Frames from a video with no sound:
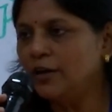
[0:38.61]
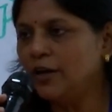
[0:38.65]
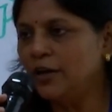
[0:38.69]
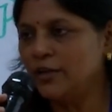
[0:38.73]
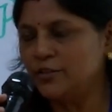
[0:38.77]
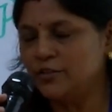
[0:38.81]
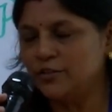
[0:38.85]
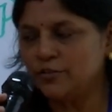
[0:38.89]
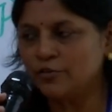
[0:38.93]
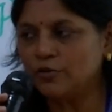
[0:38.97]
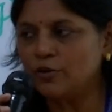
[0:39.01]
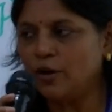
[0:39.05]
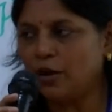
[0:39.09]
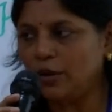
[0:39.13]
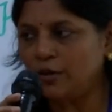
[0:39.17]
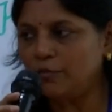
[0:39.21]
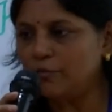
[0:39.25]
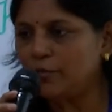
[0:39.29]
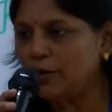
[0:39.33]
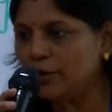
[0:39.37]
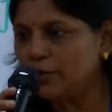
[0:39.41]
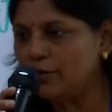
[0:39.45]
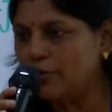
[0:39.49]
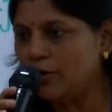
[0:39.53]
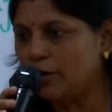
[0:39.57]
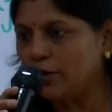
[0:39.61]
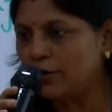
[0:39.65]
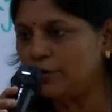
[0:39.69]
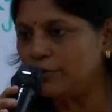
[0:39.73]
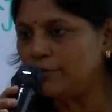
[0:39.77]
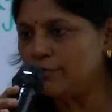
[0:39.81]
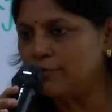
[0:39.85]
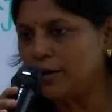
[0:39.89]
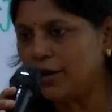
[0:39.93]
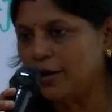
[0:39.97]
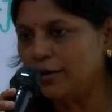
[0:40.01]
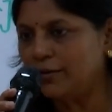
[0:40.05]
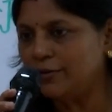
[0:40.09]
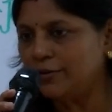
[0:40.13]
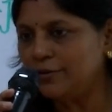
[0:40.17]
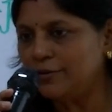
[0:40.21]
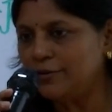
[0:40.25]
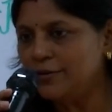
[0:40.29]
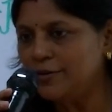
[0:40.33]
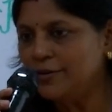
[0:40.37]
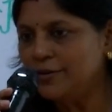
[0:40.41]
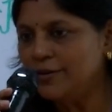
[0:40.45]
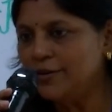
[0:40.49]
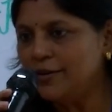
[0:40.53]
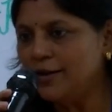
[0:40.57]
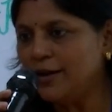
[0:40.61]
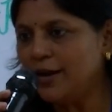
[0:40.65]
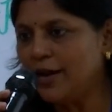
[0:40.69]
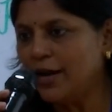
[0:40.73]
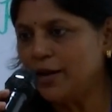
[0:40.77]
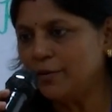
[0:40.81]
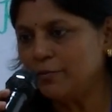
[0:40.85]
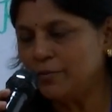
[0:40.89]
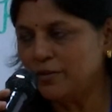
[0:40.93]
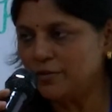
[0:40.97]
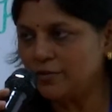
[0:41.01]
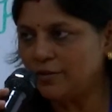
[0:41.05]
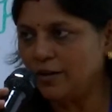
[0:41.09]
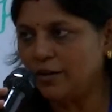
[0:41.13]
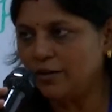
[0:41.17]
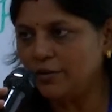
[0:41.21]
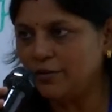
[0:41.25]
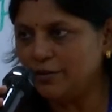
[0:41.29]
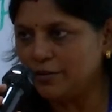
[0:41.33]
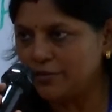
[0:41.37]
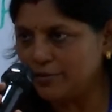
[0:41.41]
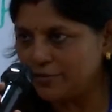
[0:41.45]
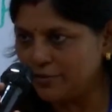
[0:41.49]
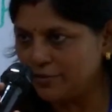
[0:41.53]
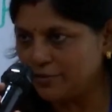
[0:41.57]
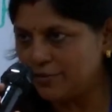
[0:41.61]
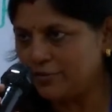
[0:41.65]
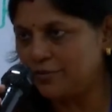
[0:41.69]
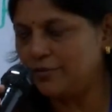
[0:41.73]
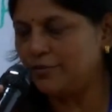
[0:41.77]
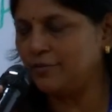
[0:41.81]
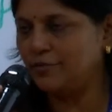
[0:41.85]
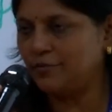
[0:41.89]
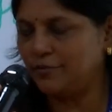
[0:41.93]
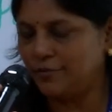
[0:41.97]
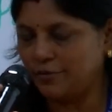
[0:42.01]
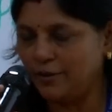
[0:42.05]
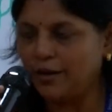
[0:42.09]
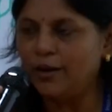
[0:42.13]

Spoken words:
I just got my daughter married. And my son is